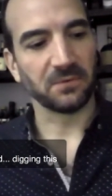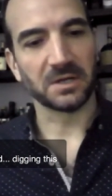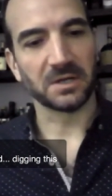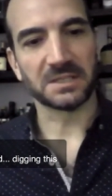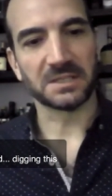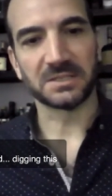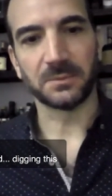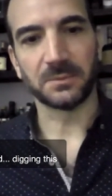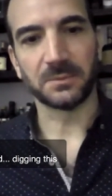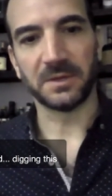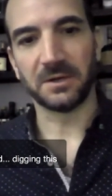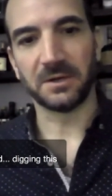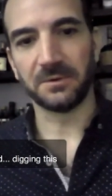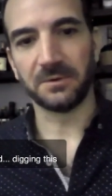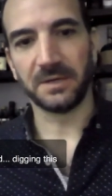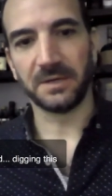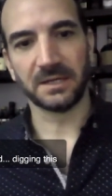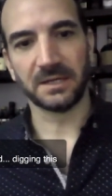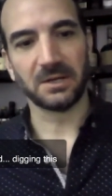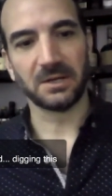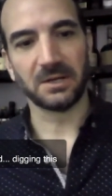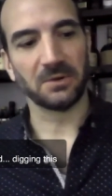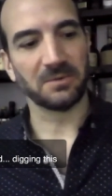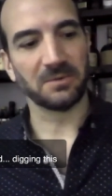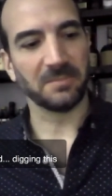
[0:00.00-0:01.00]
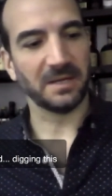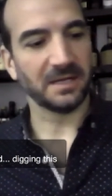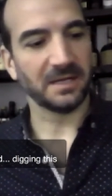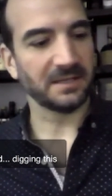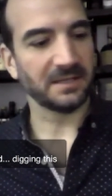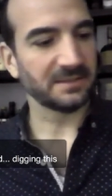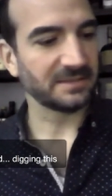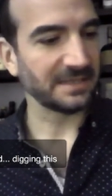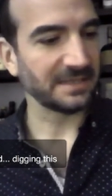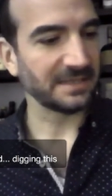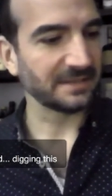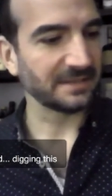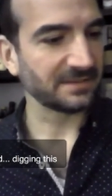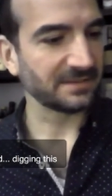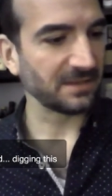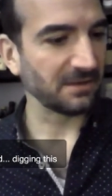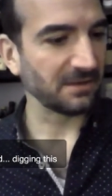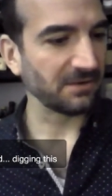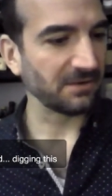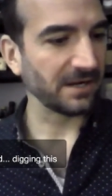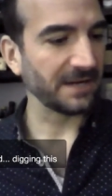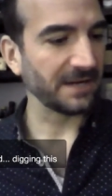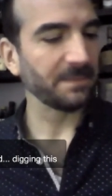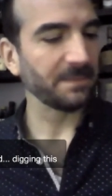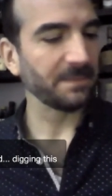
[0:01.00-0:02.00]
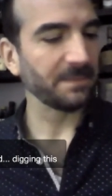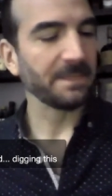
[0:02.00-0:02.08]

it, so we don't need to go to meetings. That's all right.